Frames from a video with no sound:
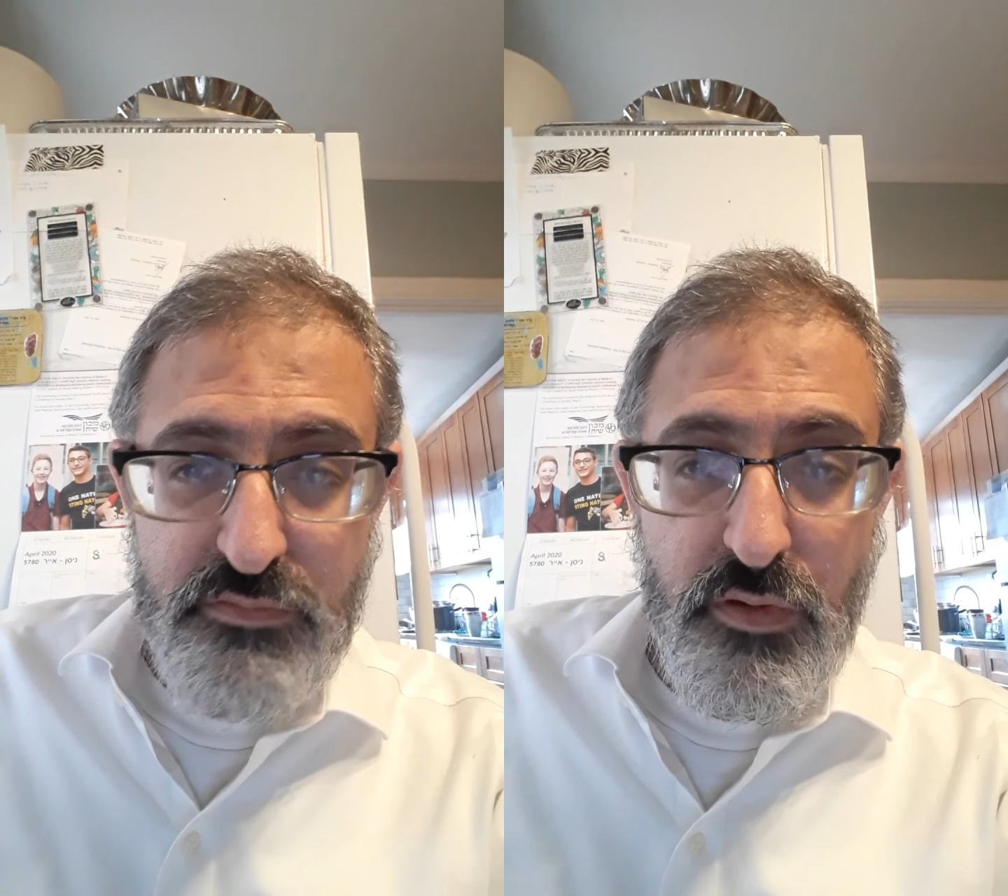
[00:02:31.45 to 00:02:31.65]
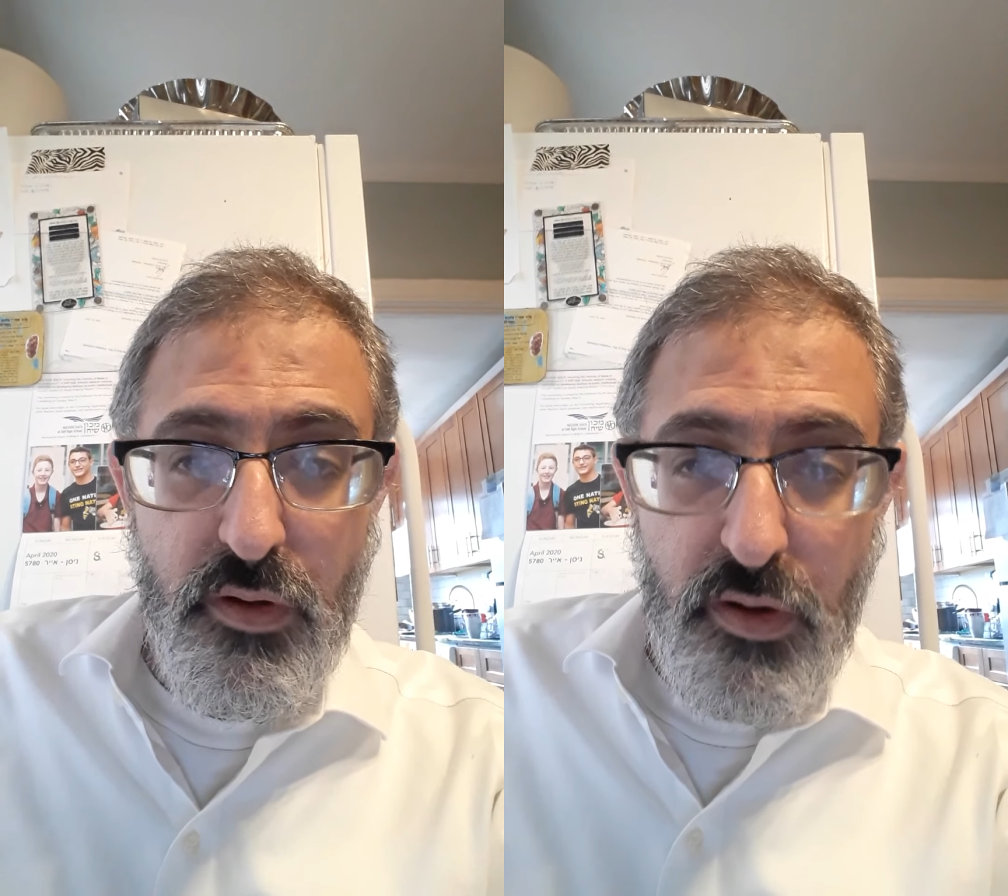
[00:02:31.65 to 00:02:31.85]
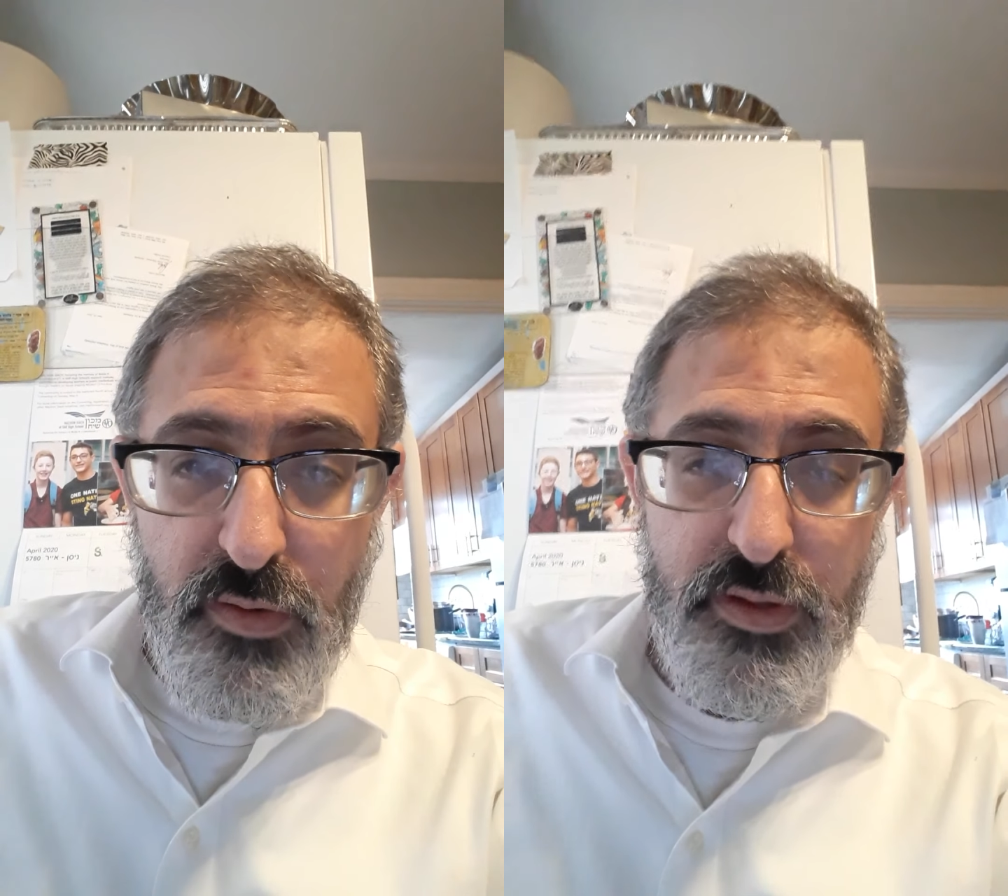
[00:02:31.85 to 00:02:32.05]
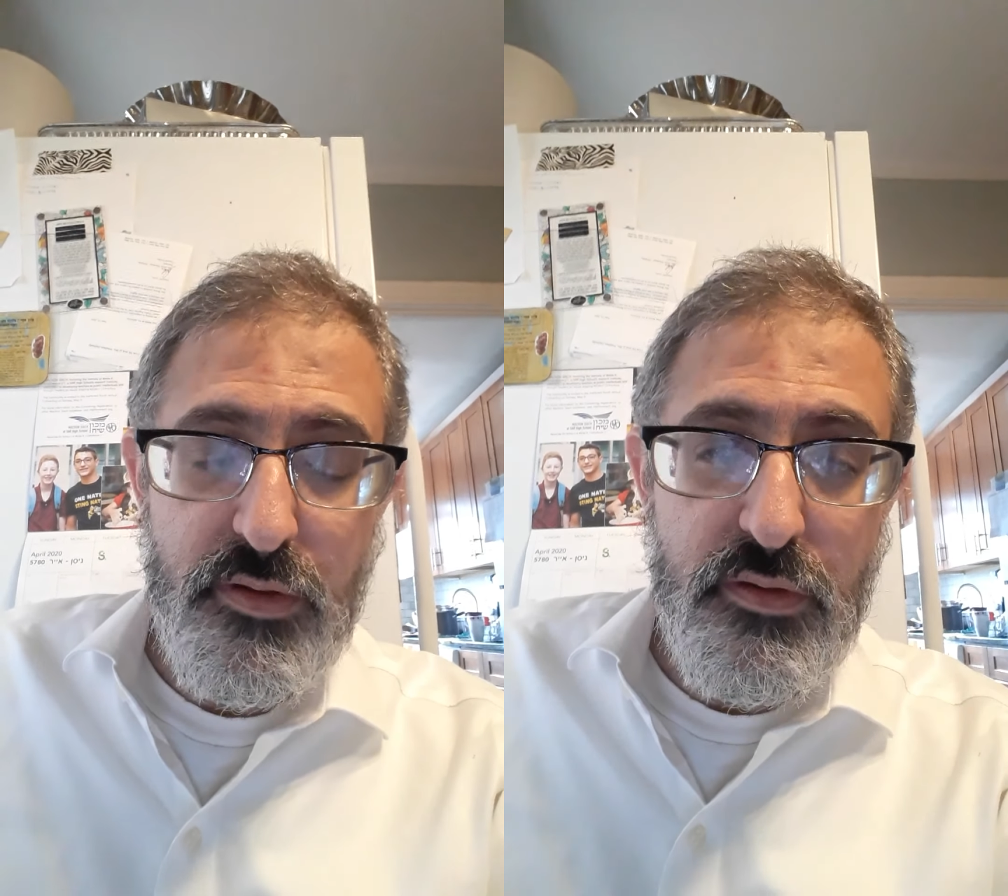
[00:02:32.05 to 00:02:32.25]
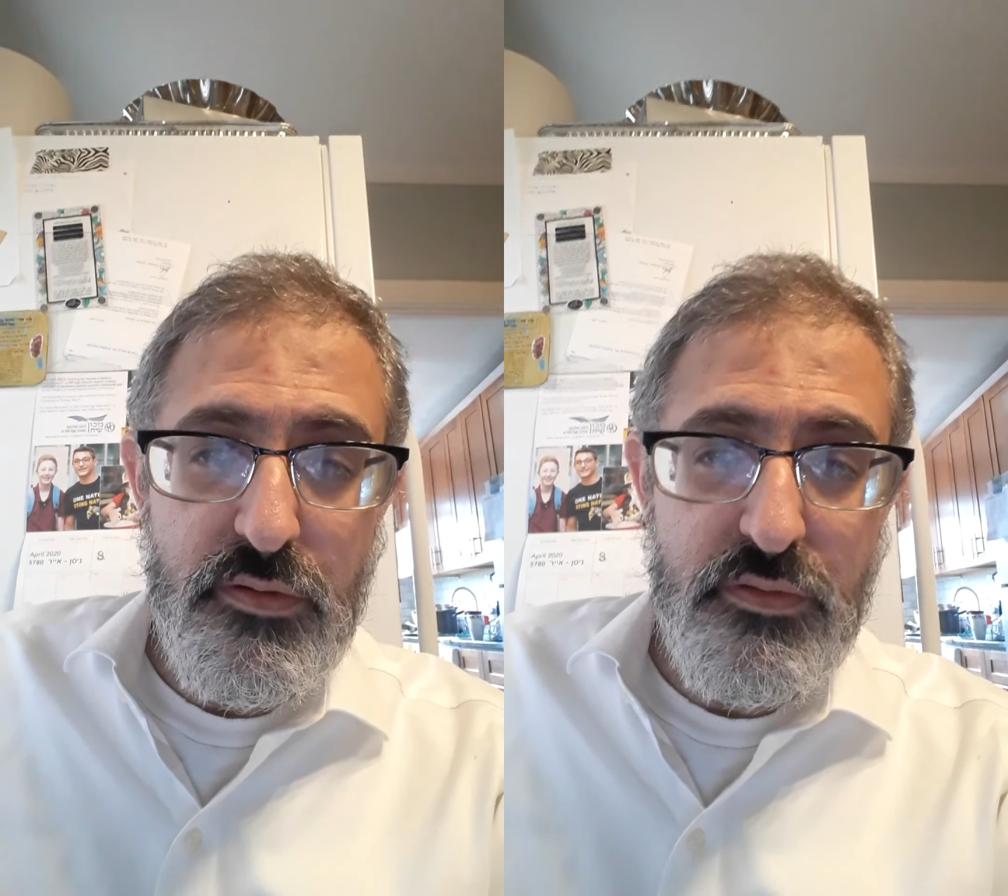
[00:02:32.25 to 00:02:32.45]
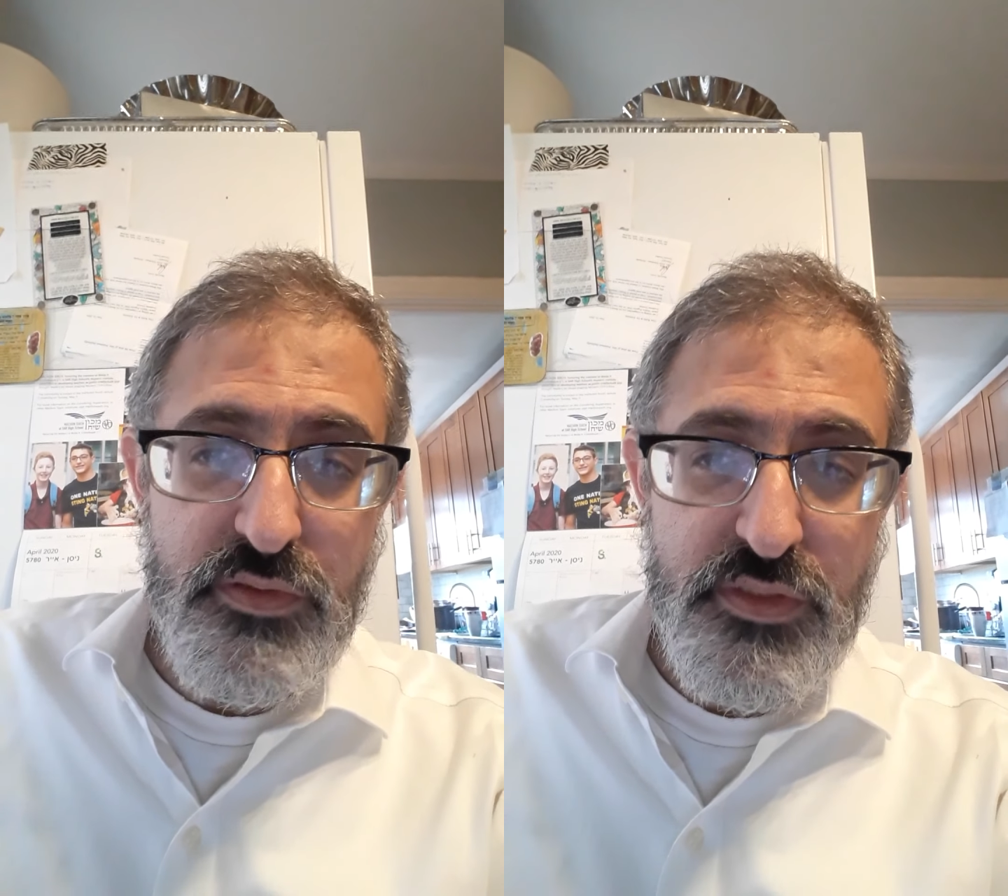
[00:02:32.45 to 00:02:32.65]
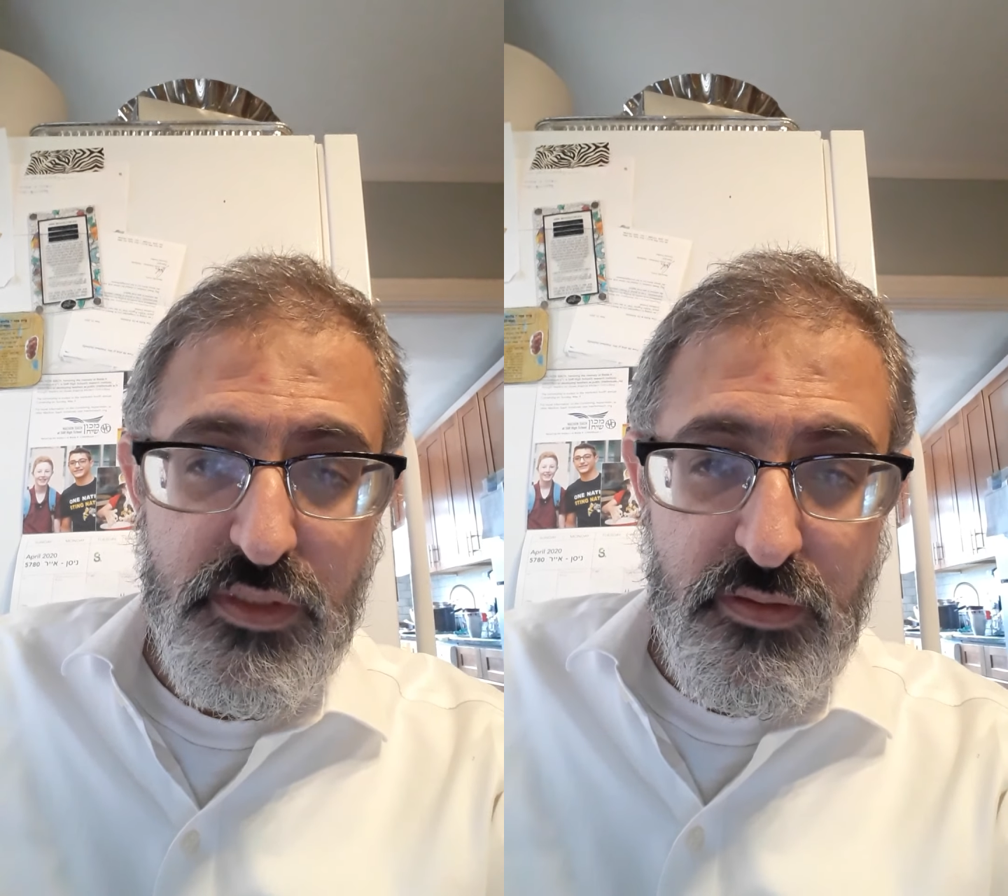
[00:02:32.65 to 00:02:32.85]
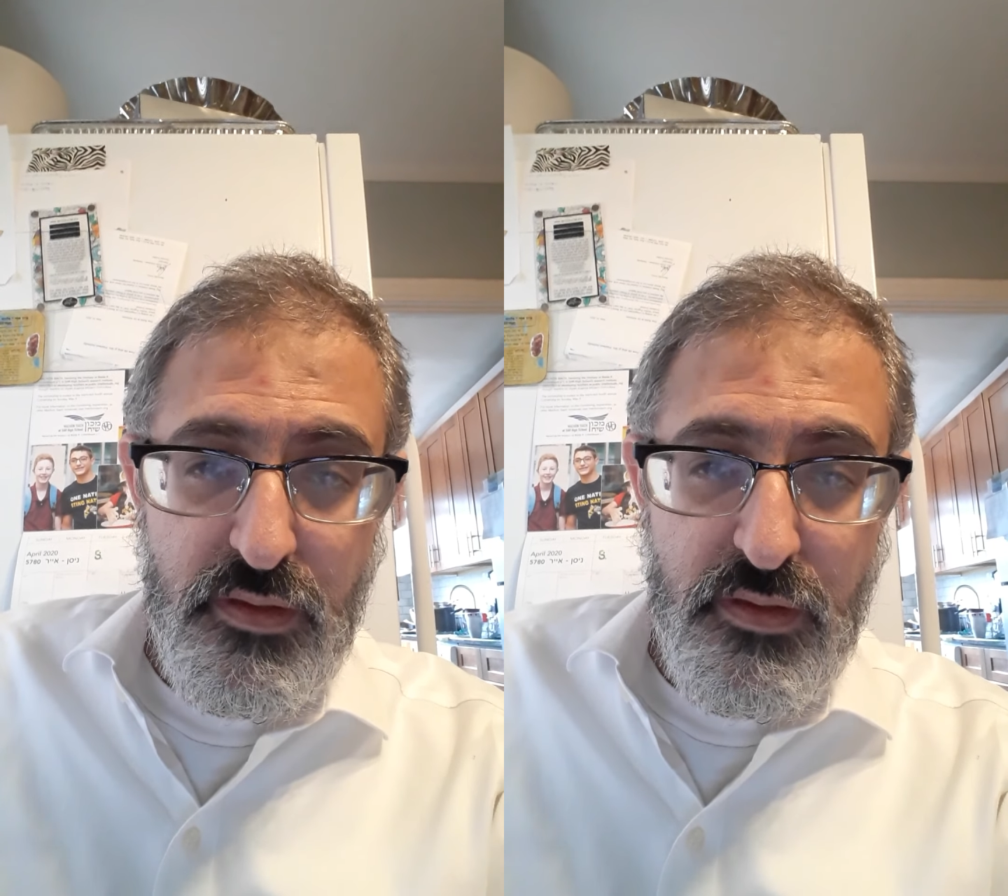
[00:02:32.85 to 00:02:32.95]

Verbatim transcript: wrote articles